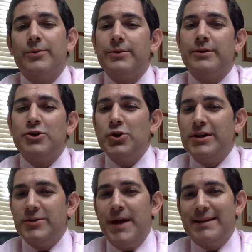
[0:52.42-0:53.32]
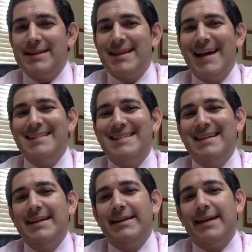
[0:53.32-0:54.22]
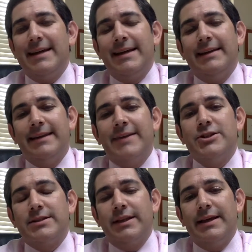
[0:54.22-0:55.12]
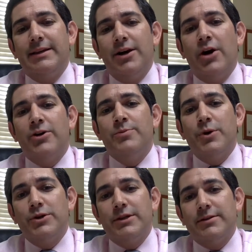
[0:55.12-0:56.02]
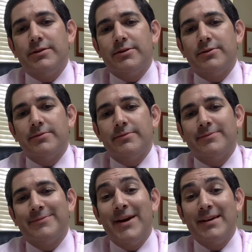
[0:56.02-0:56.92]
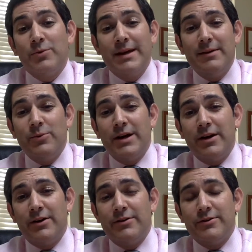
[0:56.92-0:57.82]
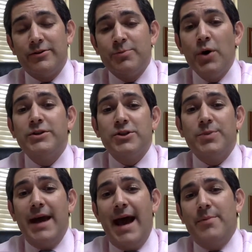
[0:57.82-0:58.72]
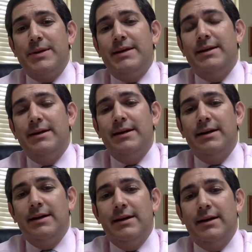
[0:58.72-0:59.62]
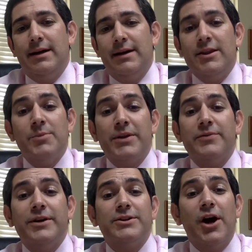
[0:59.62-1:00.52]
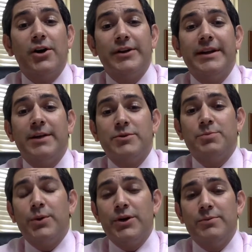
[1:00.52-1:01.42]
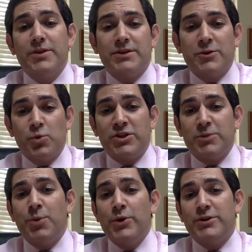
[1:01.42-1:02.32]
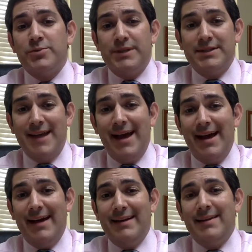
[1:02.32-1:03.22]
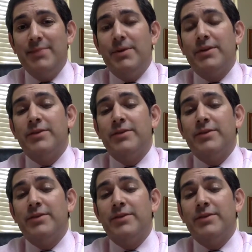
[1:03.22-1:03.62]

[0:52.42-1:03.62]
Judaism has this idea that it can legislate our emotions, right? That we are supposed to be happy in the month of Adar leading up to Purim, just as we're supposed to be sad in the month of